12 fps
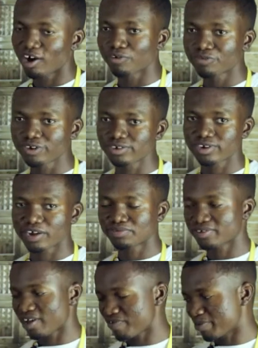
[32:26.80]
of which you
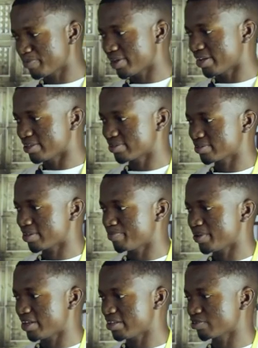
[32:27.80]
have to have a balance. A
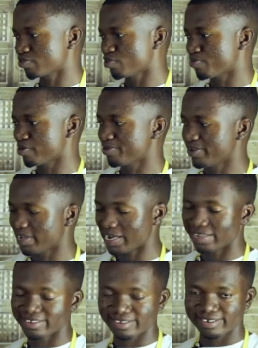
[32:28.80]
balance could probably be
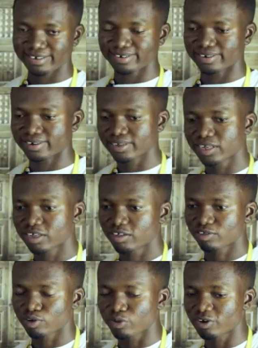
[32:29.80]
an intersection.
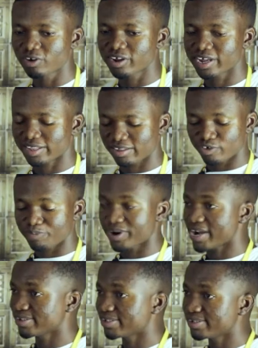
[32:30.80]
So we're looking at your
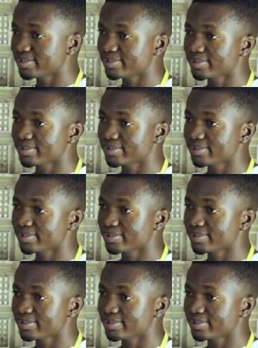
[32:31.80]
passion,